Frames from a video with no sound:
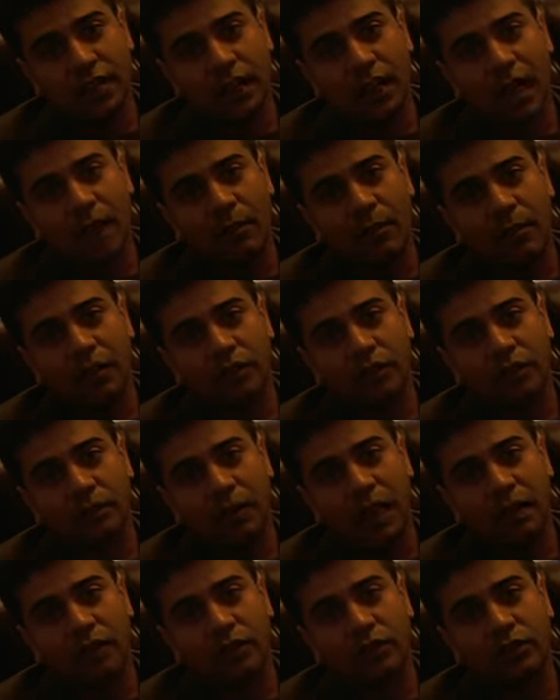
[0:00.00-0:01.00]
about the
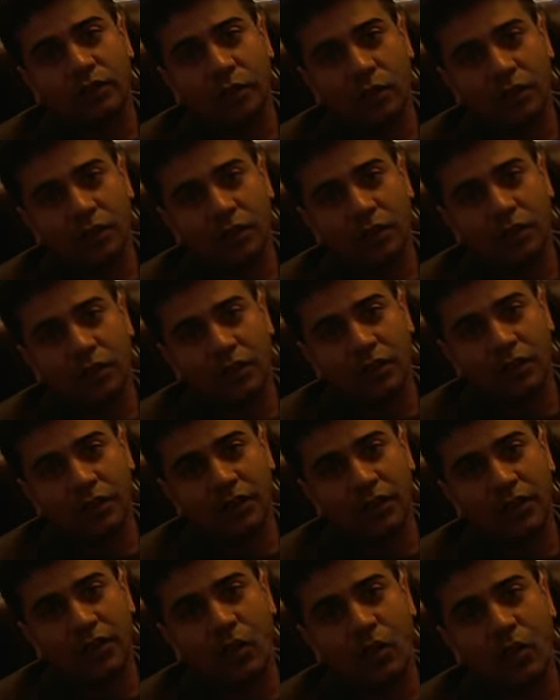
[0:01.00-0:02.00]
matter, talk to your
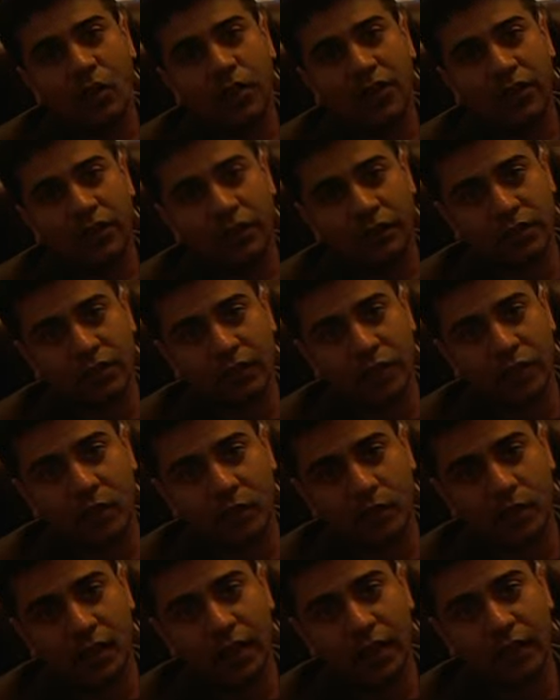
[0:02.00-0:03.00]
attorney or give us a
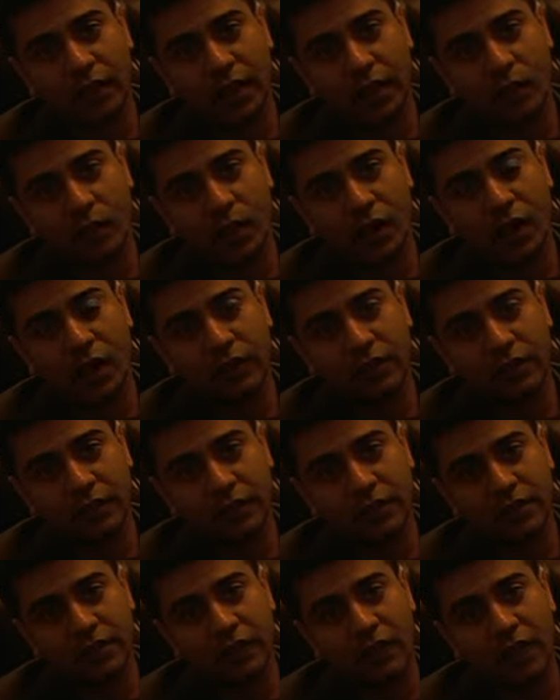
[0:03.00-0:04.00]
call at our
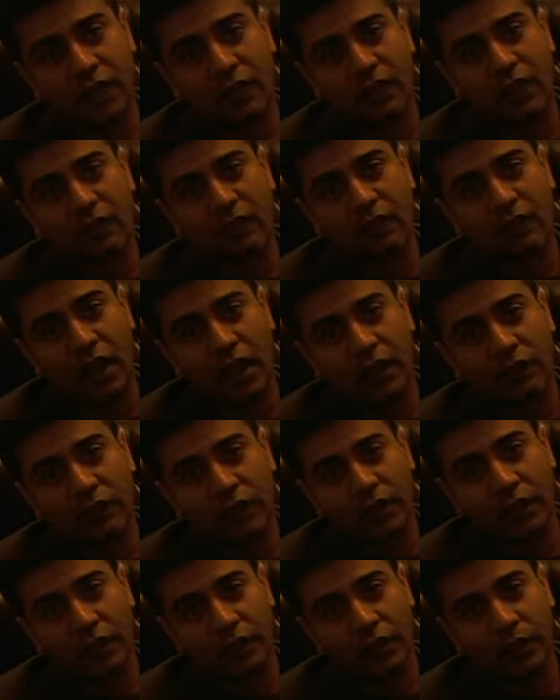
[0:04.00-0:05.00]
office on
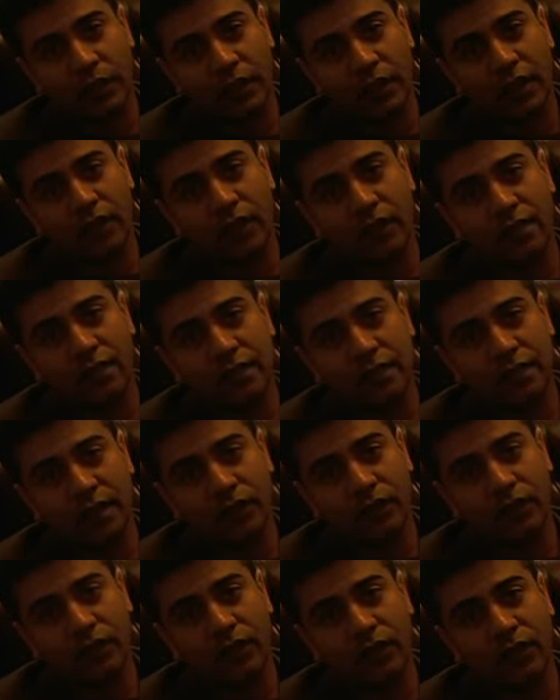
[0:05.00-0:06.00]

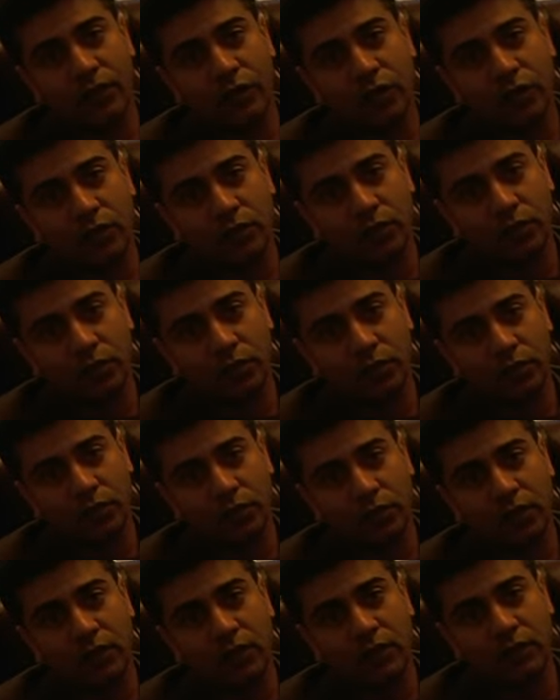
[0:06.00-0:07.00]

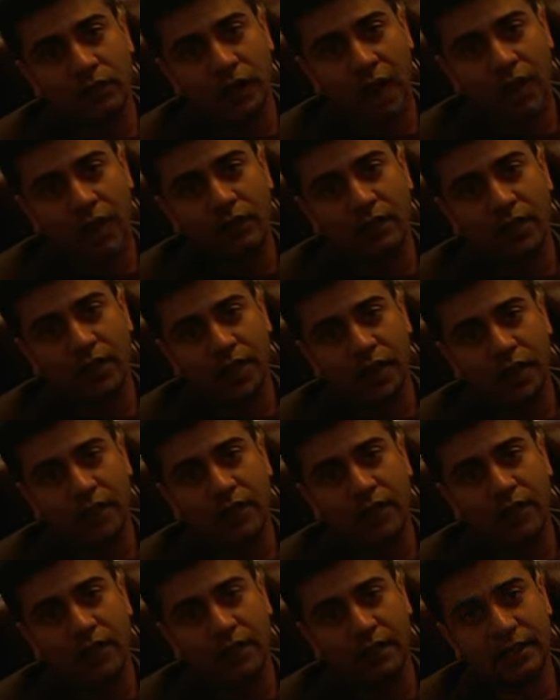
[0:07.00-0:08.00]

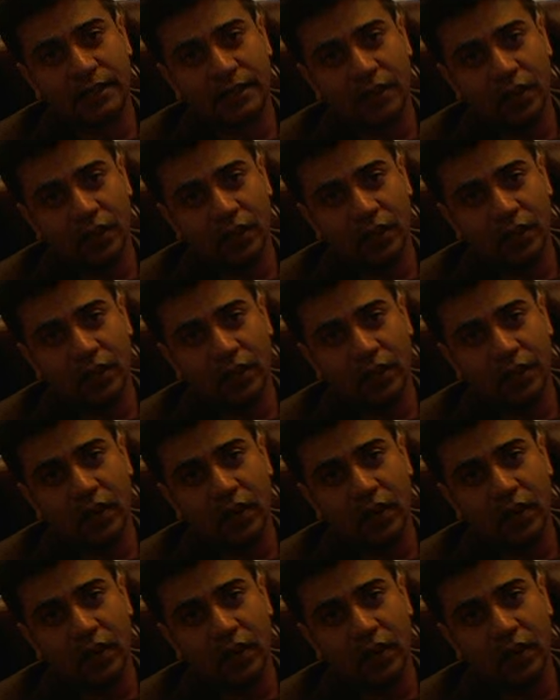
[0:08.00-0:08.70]
510-742-5887,